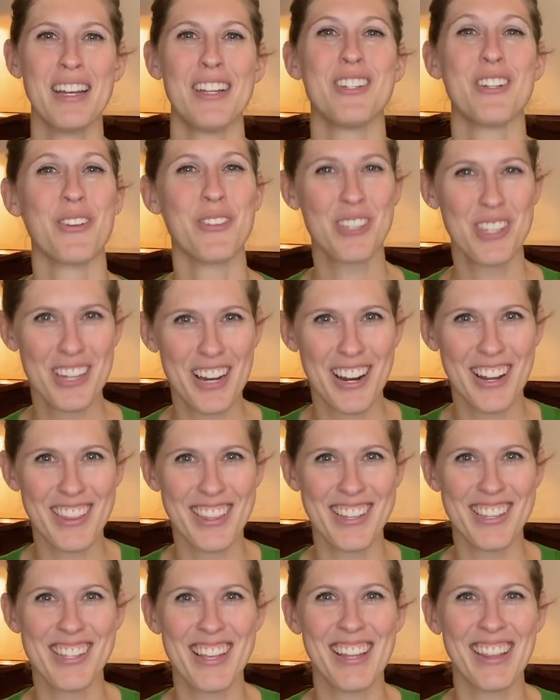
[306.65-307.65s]
Don't stare at
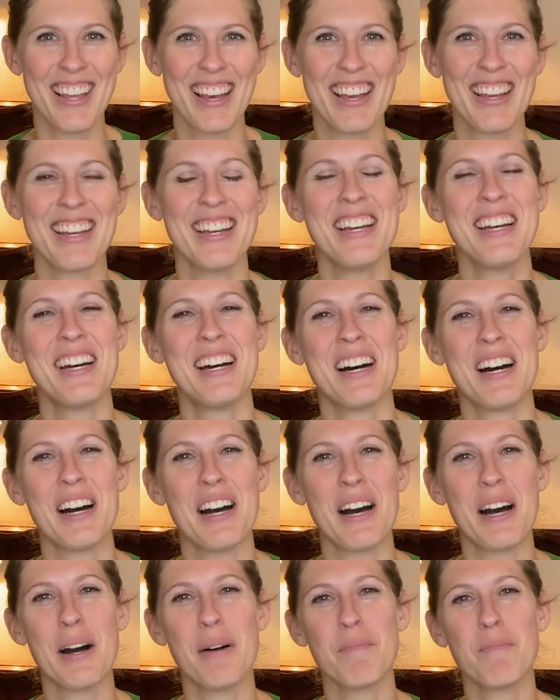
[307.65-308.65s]
the sunlight,
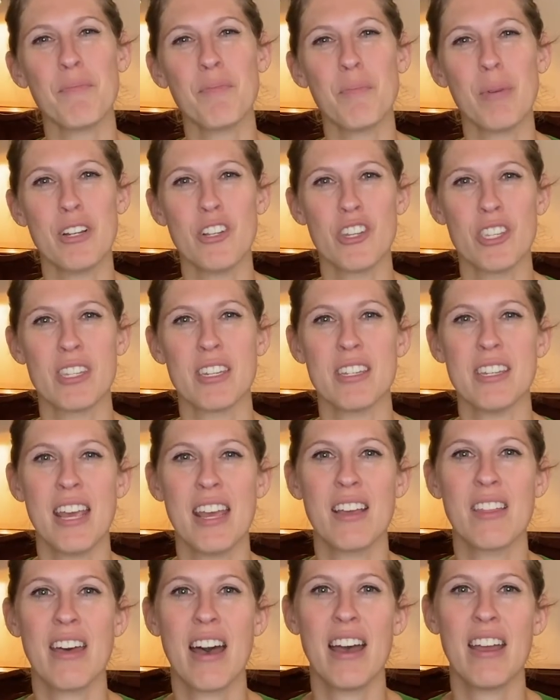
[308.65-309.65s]
but just to
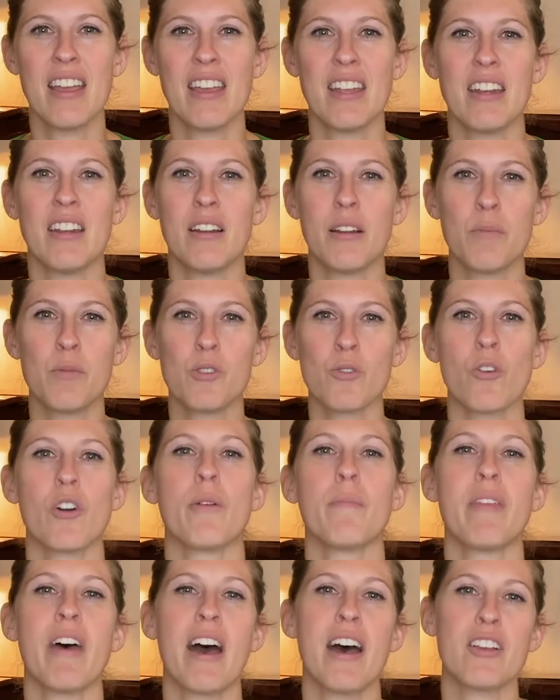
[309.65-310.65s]
take that in and
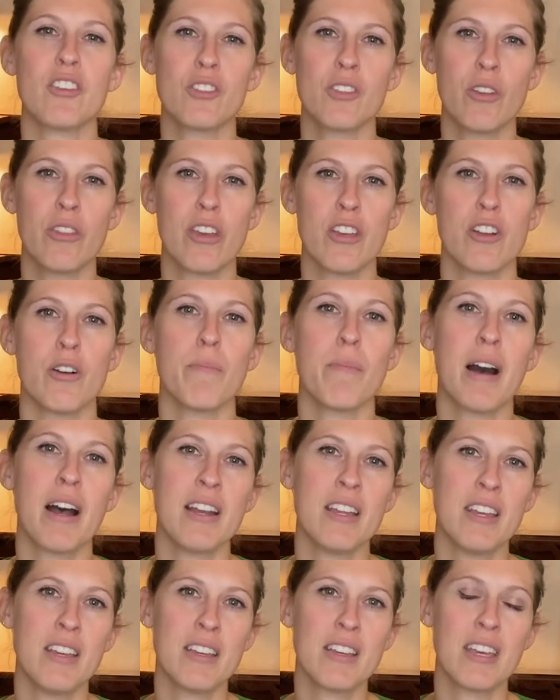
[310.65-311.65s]
absorb that so that your
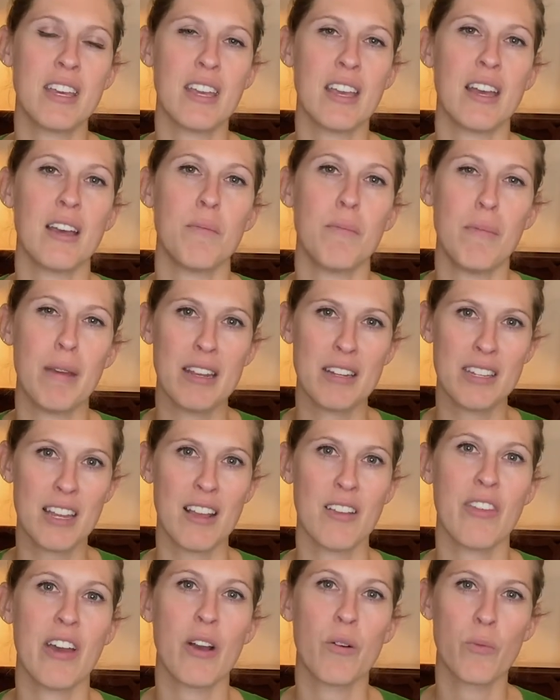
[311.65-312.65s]
body can
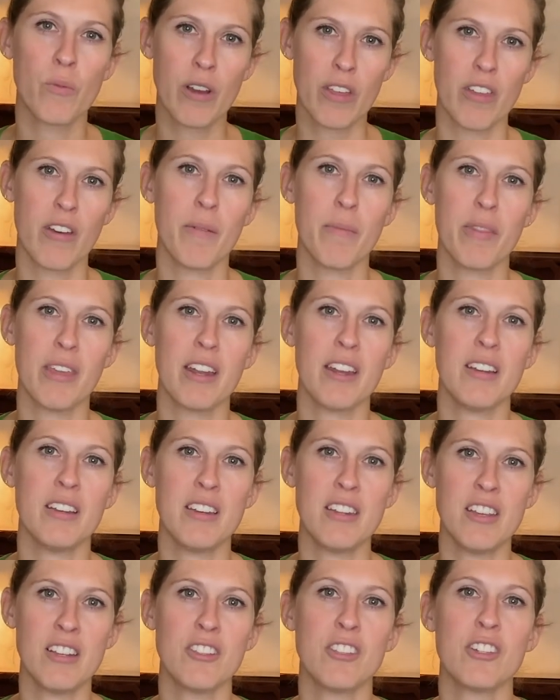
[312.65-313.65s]
maintain that rhythm that it
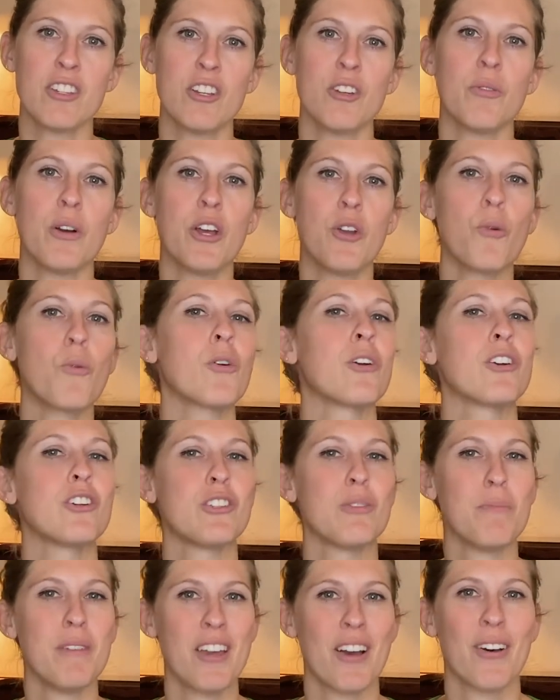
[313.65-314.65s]
needs to in order
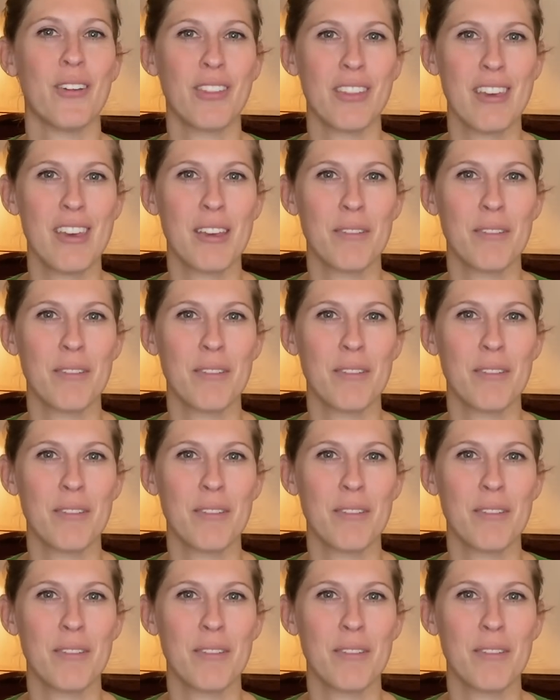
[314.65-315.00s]
to be healthy.